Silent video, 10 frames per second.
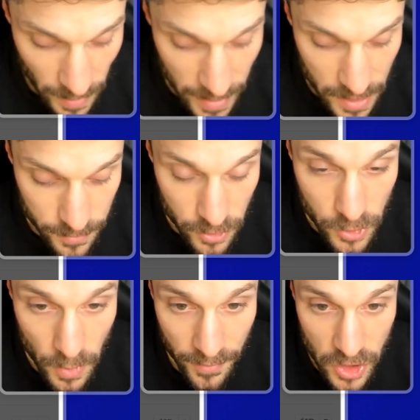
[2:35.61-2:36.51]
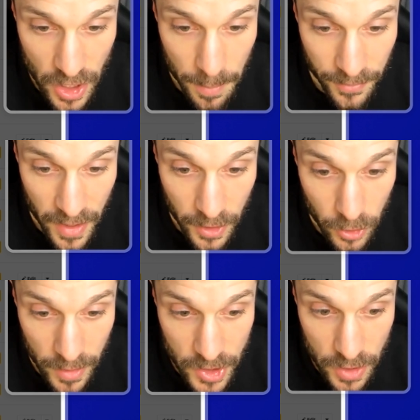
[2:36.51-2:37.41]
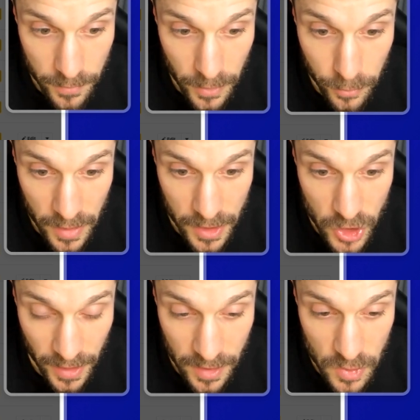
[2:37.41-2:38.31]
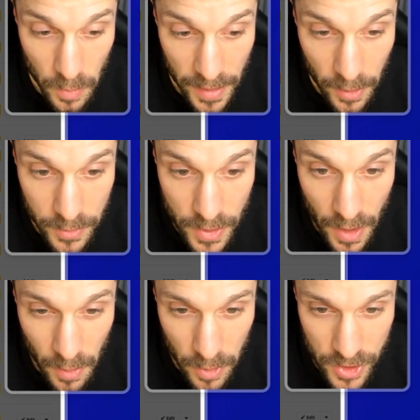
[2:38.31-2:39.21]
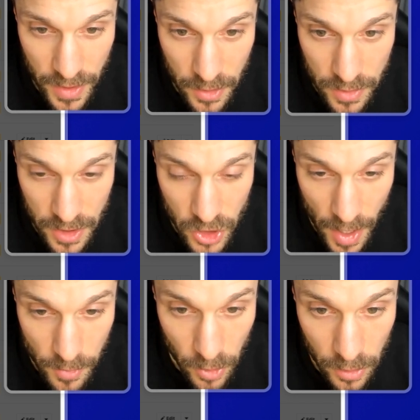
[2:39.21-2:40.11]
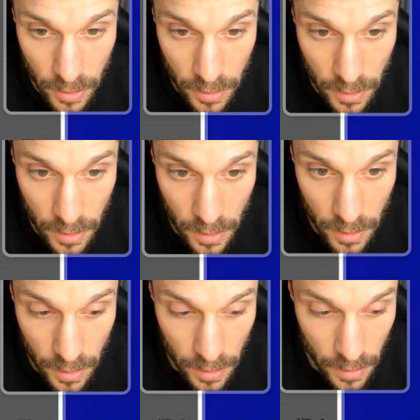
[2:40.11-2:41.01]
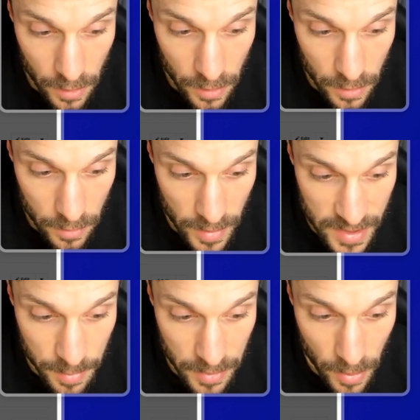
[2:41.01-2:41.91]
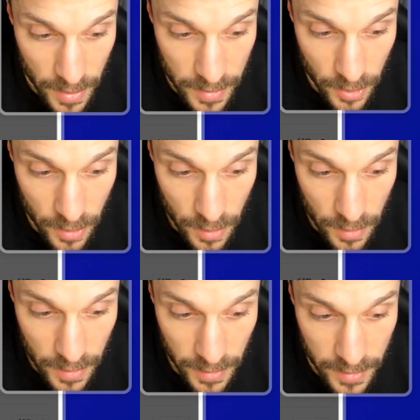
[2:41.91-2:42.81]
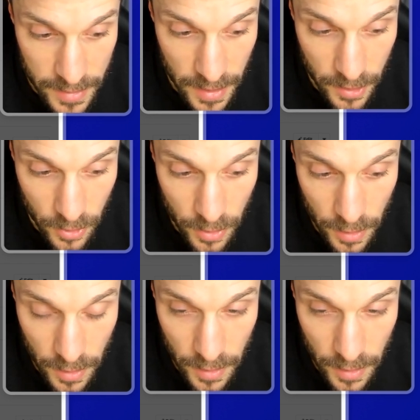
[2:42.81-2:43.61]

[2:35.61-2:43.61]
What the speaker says: And if you do have the Shopify integration, feel free to check this one out. We're just going to use the general recipe right here. Hit continue.